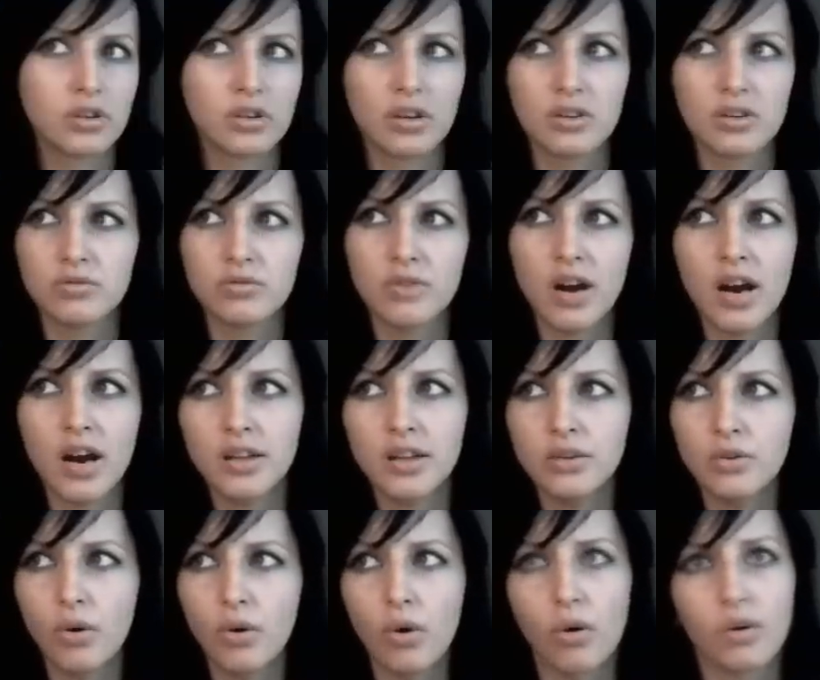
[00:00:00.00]
is right
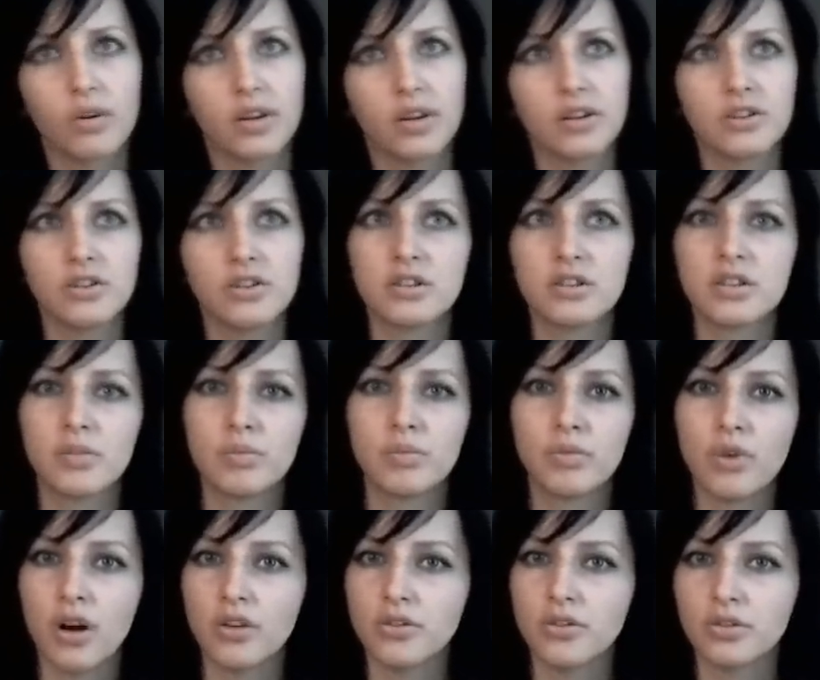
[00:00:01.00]
or is just a
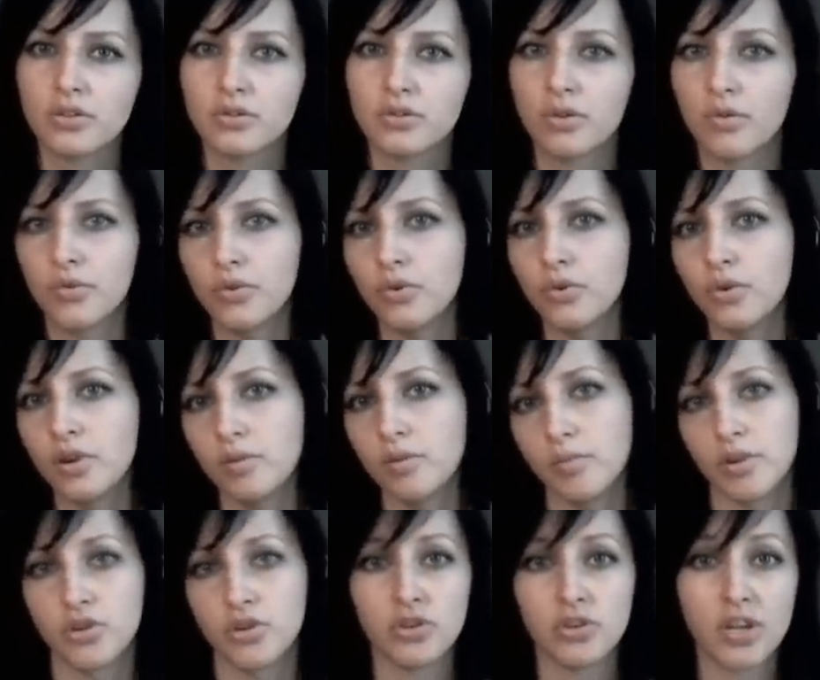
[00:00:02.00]
product of your
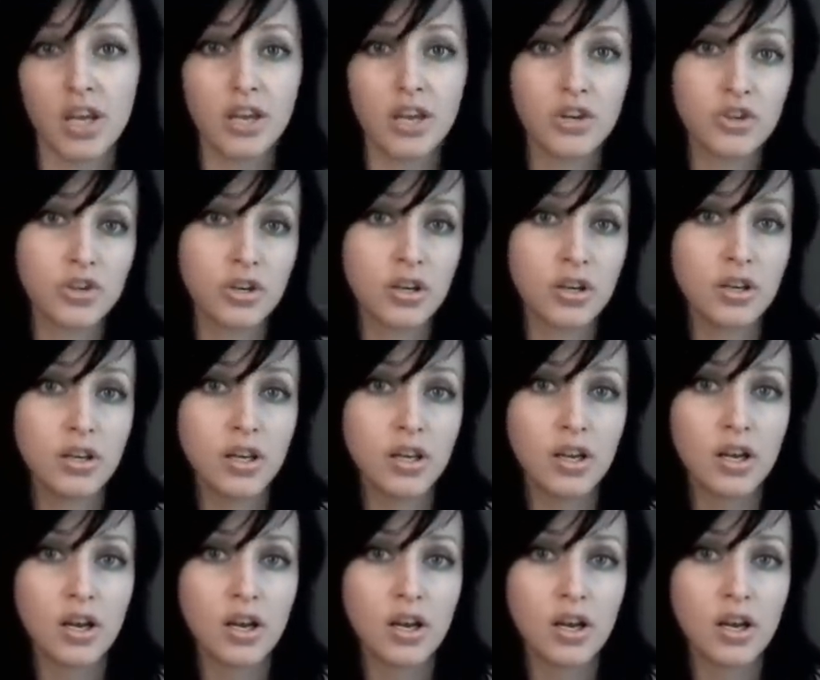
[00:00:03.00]
imagination.